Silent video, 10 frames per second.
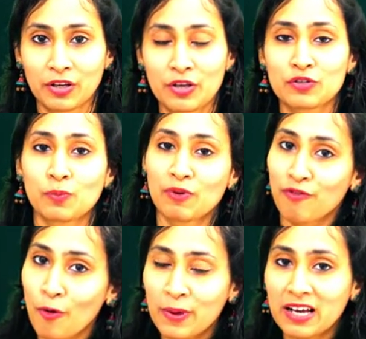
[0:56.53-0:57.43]
So
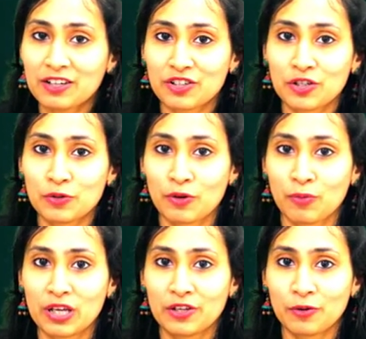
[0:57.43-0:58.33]
before we continue the
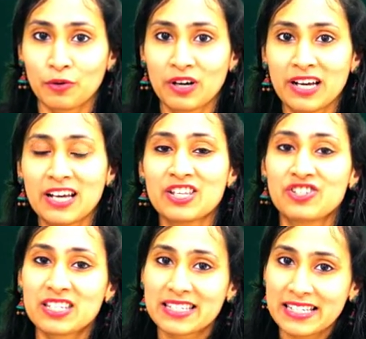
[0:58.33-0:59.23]
video,
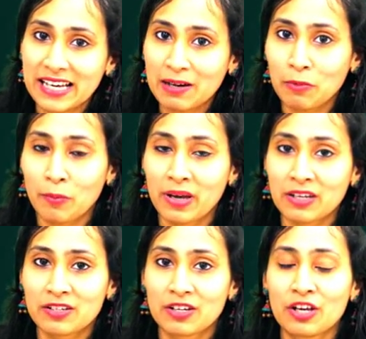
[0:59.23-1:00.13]
just take a
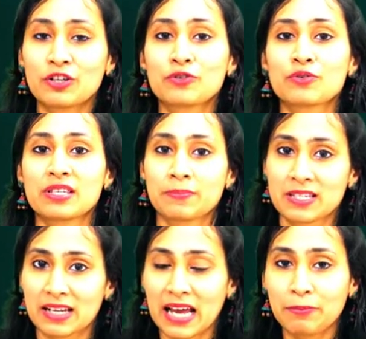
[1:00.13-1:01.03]
moment to
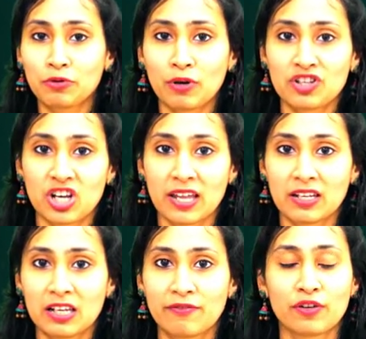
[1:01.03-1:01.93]
subscribe to our
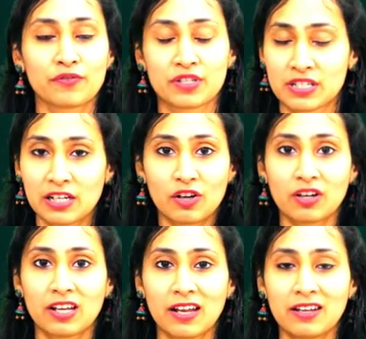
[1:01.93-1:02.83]
channel if you've still
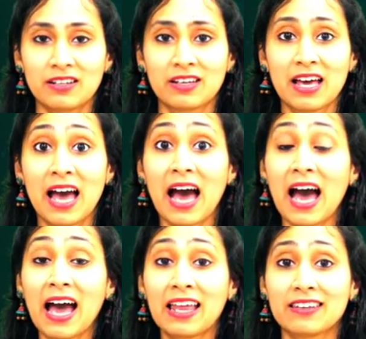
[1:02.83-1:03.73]
not done it,
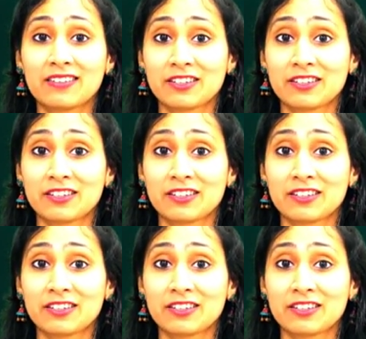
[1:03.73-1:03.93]
and